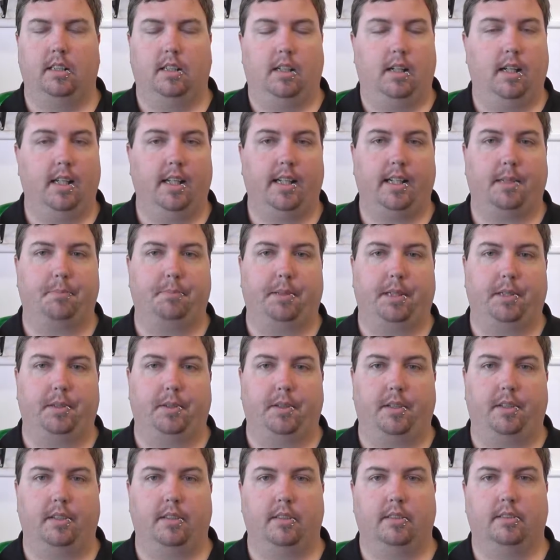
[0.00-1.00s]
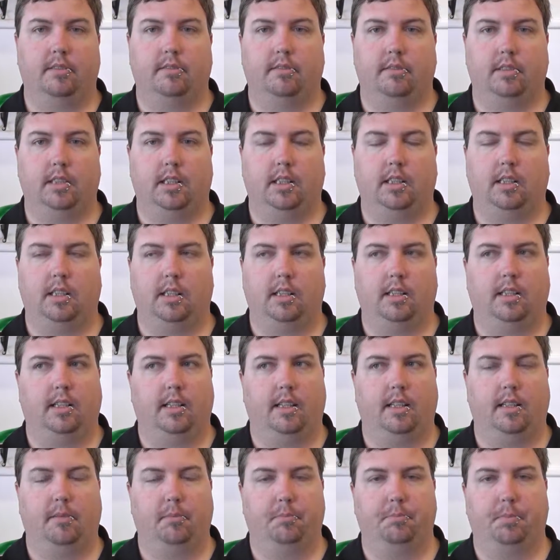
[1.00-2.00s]
I like both. I
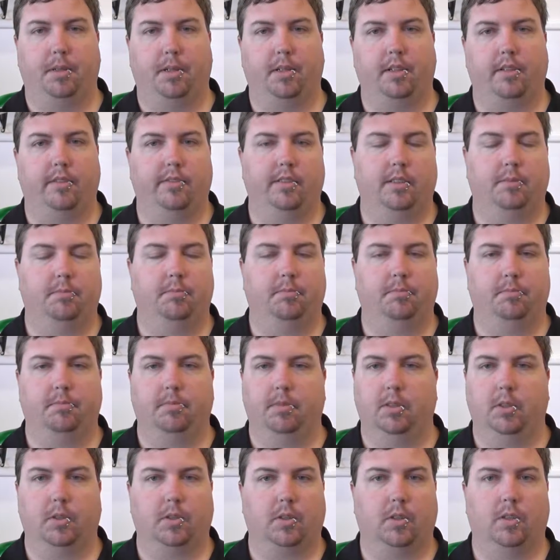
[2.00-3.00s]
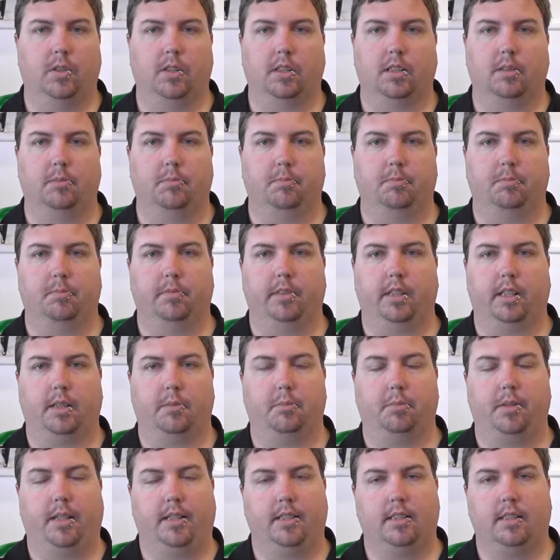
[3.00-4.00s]
think both of them look awesome. The
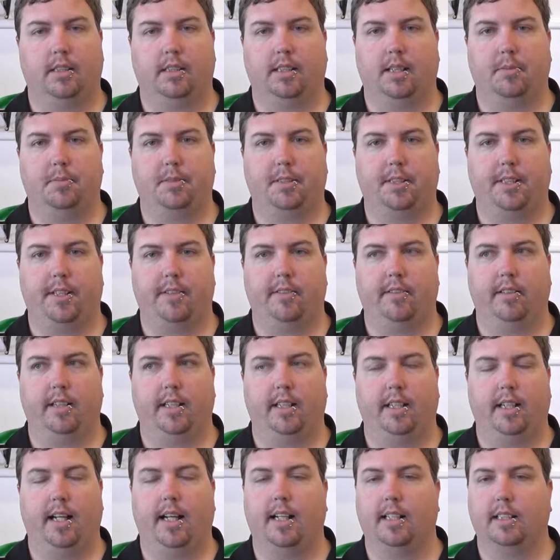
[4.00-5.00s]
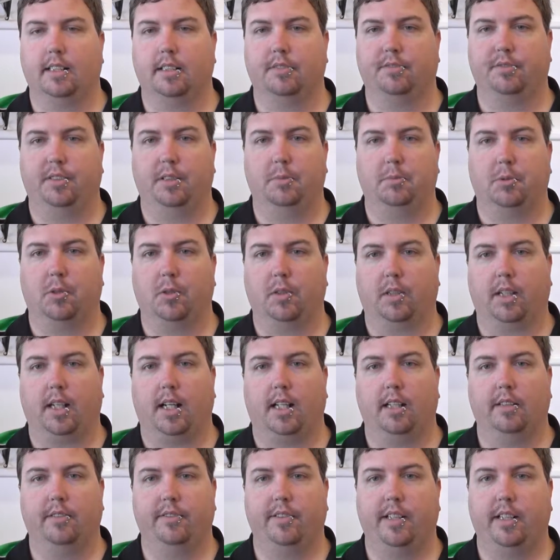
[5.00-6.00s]
Compressiceps generally has a few more
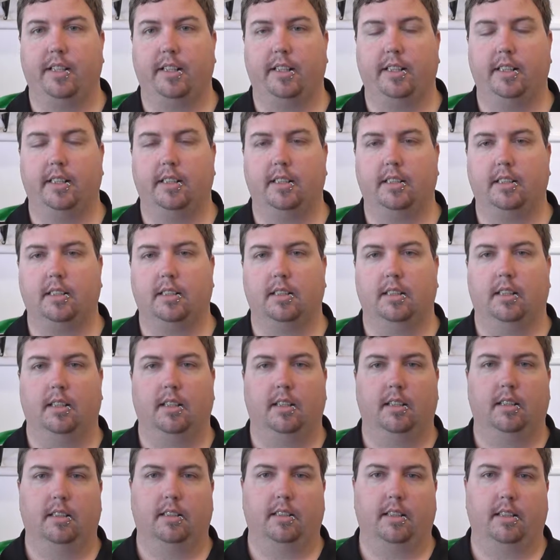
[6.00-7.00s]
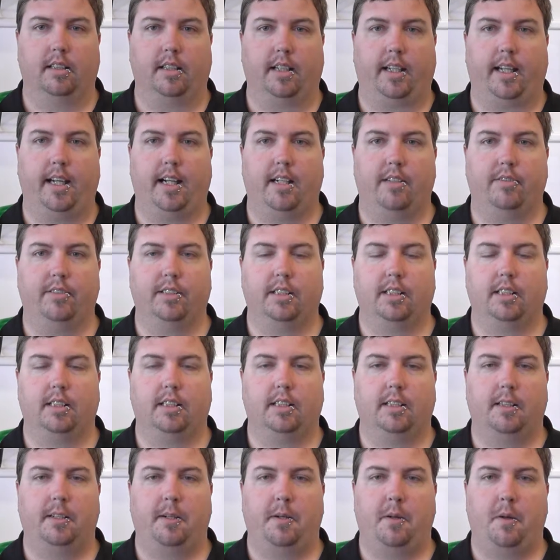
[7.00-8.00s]
colour variants than the
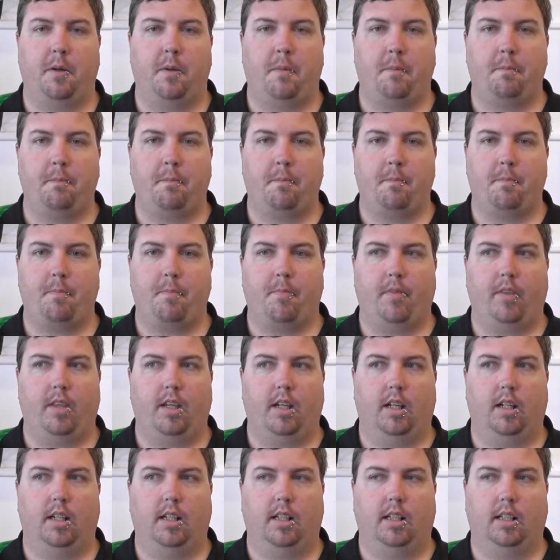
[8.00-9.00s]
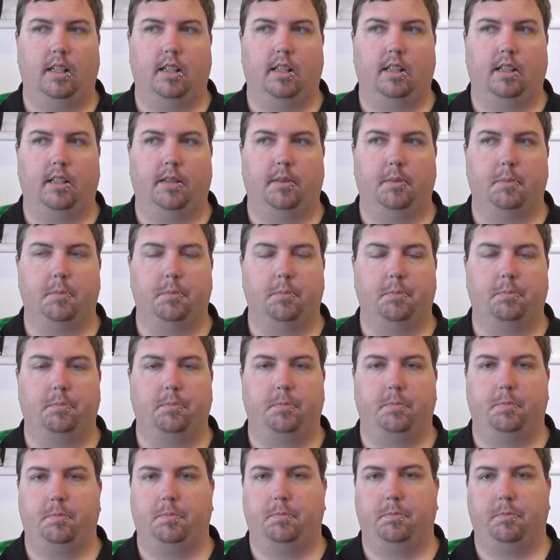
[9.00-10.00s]
Calvus,
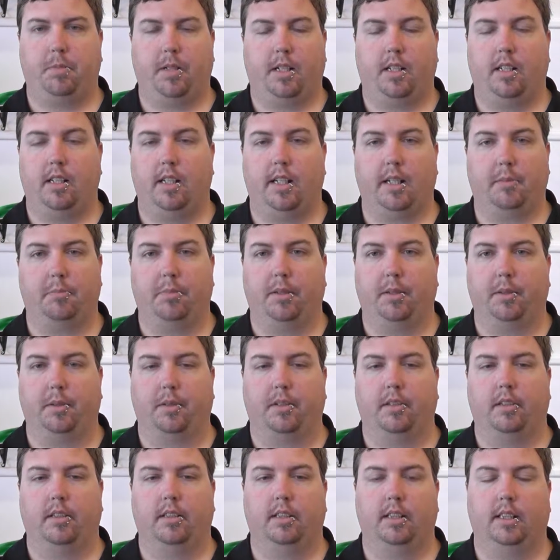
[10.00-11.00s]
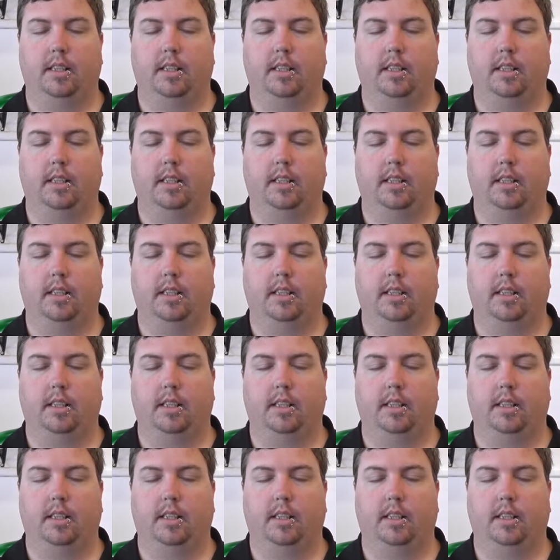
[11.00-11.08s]
but I like both.